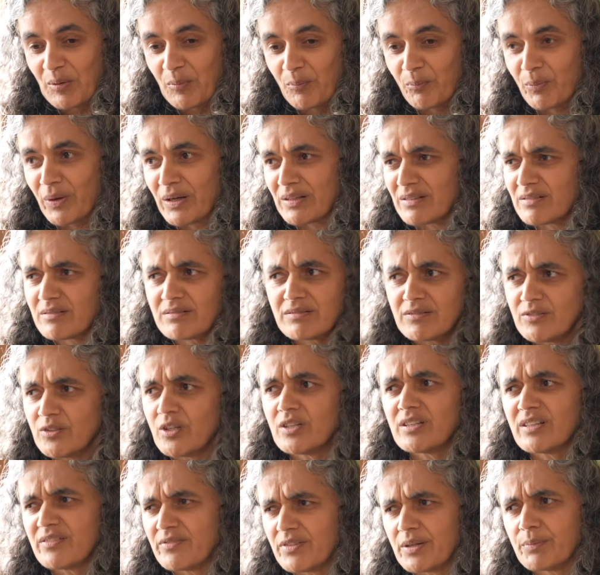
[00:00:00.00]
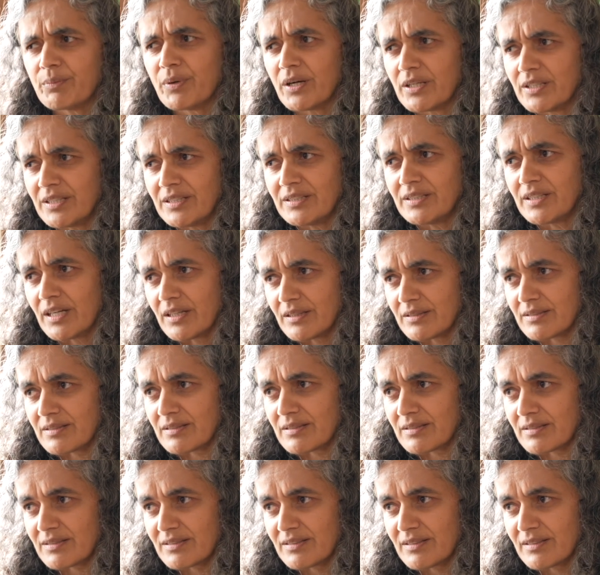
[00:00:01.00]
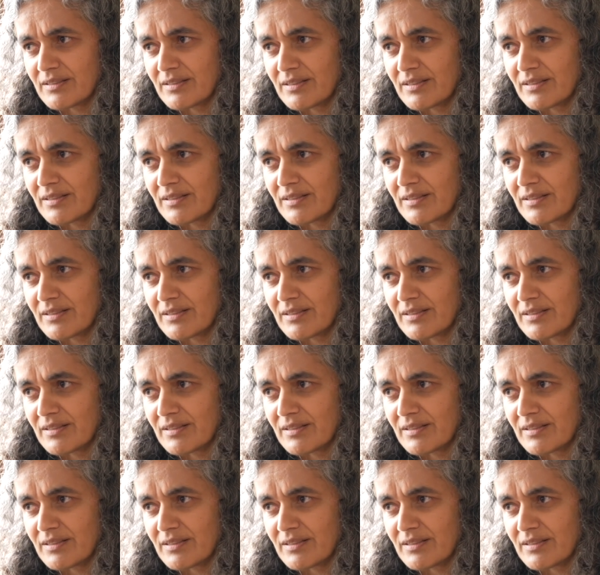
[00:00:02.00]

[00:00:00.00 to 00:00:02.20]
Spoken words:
But not everybody does.